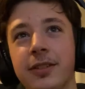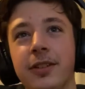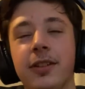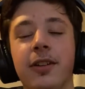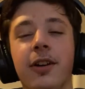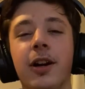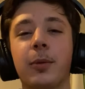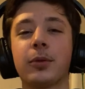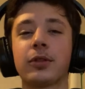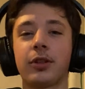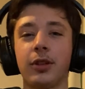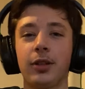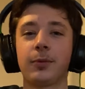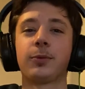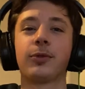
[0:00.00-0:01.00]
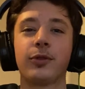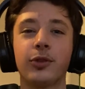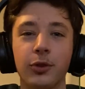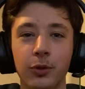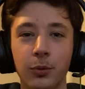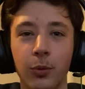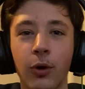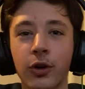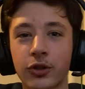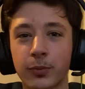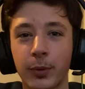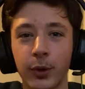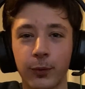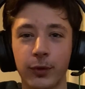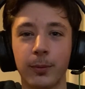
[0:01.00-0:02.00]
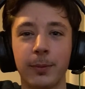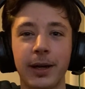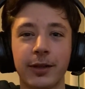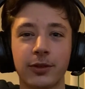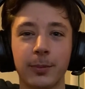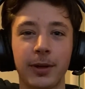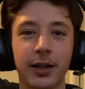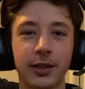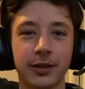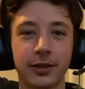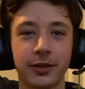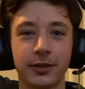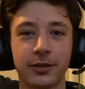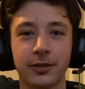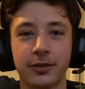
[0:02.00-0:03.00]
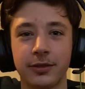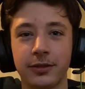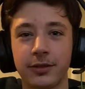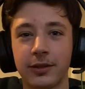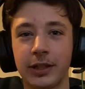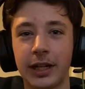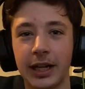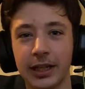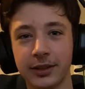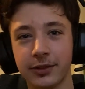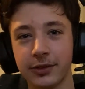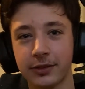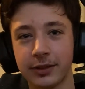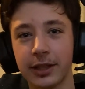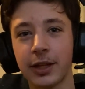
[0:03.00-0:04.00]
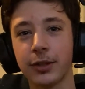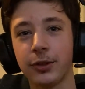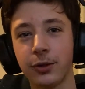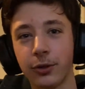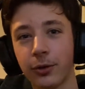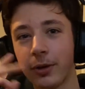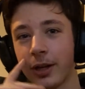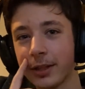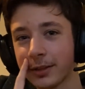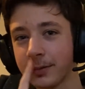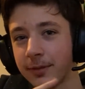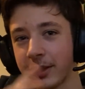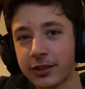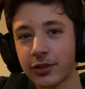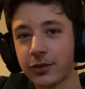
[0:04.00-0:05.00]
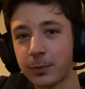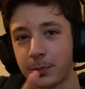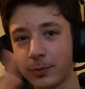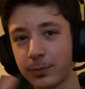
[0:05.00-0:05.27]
I would love to watch both of them back to back, and just